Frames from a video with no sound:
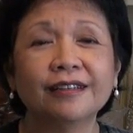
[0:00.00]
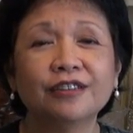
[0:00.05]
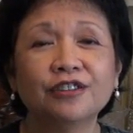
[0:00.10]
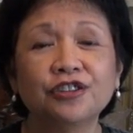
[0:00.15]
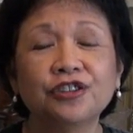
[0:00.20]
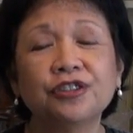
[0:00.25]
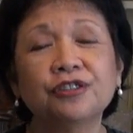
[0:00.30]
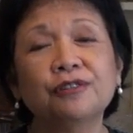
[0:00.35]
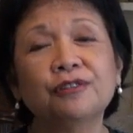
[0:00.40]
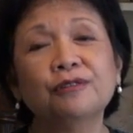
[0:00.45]

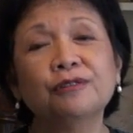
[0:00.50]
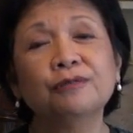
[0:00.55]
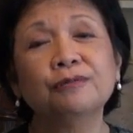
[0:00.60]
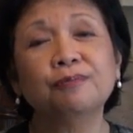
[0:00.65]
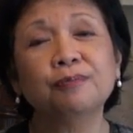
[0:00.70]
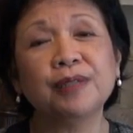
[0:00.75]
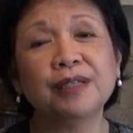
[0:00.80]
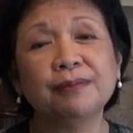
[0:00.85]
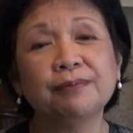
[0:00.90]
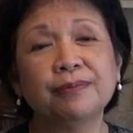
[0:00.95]
show
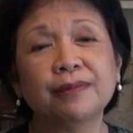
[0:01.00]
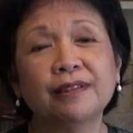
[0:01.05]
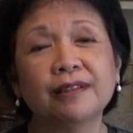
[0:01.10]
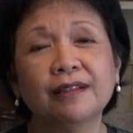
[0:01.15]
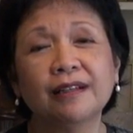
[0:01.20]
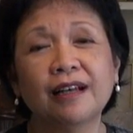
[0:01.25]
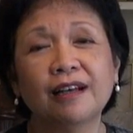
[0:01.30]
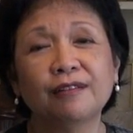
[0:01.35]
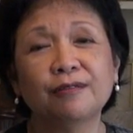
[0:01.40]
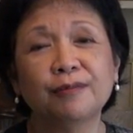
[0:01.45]

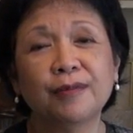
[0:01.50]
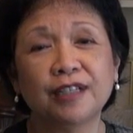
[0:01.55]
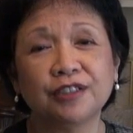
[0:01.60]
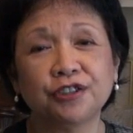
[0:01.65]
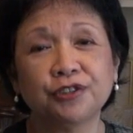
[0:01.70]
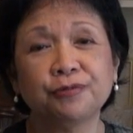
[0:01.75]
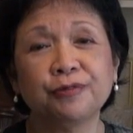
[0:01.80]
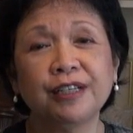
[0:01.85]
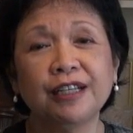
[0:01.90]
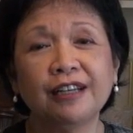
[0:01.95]
people how
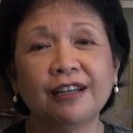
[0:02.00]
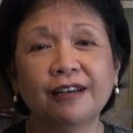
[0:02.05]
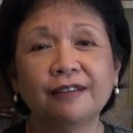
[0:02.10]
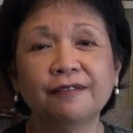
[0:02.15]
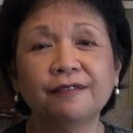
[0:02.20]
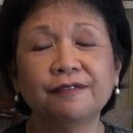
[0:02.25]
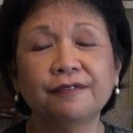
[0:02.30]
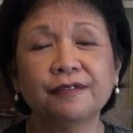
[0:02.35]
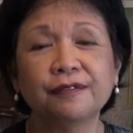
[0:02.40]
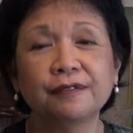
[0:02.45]
much we love
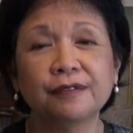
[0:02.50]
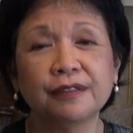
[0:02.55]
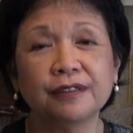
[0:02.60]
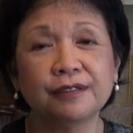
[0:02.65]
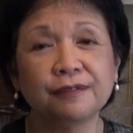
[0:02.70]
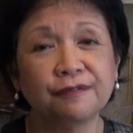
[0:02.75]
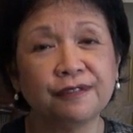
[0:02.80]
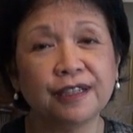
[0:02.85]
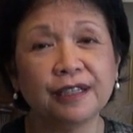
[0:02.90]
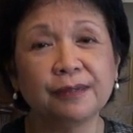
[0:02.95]

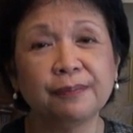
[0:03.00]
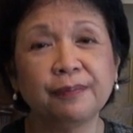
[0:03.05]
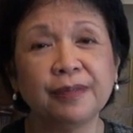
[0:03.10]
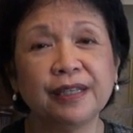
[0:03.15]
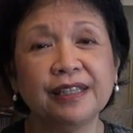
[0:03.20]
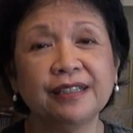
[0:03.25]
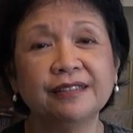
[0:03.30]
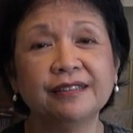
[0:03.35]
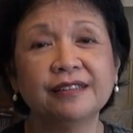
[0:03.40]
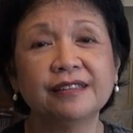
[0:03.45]
the
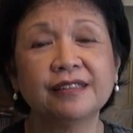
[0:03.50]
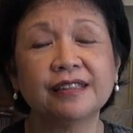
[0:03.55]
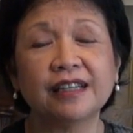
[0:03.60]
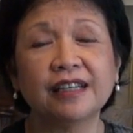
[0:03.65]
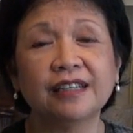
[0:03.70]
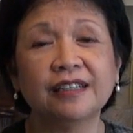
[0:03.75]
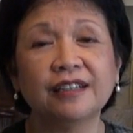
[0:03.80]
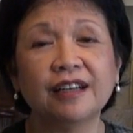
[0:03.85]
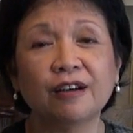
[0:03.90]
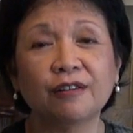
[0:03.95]
Philippines
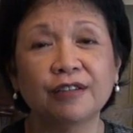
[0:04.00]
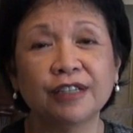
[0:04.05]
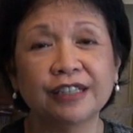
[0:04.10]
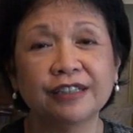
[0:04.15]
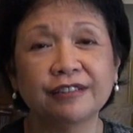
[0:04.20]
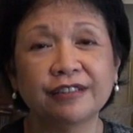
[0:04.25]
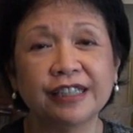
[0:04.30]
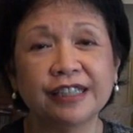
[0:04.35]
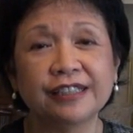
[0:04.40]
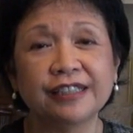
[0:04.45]
and our
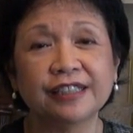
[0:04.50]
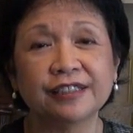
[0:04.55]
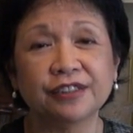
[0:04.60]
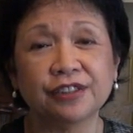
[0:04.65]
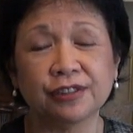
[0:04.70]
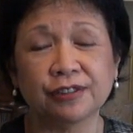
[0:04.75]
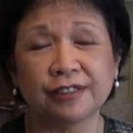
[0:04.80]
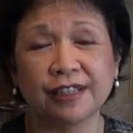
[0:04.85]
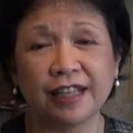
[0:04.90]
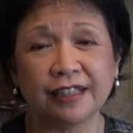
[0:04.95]
ingredients.
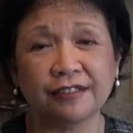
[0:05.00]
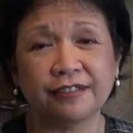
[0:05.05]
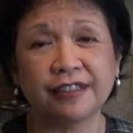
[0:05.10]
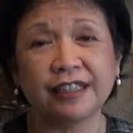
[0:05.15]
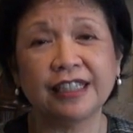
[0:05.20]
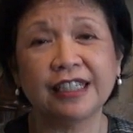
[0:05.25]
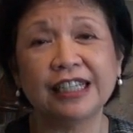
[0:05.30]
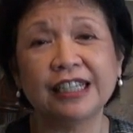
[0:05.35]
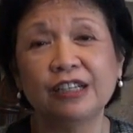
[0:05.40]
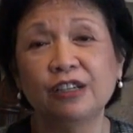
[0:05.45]
So that
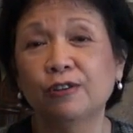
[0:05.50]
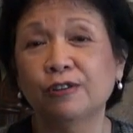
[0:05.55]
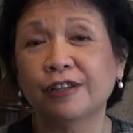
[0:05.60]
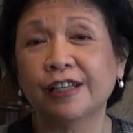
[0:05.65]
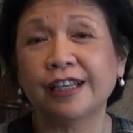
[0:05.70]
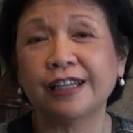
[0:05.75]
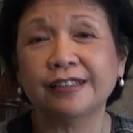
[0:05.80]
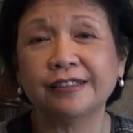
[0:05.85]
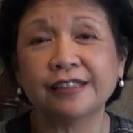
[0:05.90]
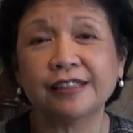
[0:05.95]
really
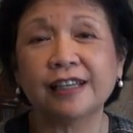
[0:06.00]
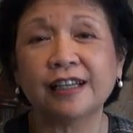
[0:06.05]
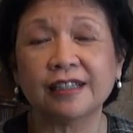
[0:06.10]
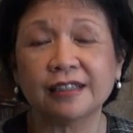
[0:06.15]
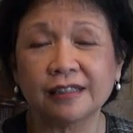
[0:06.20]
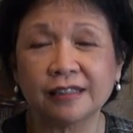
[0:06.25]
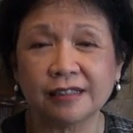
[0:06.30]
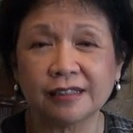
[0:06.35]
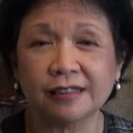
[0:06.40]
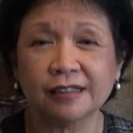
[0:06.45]
locates
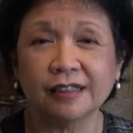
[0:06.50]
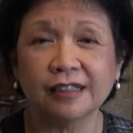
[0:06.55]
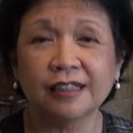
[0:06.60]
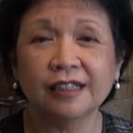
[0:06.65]
us.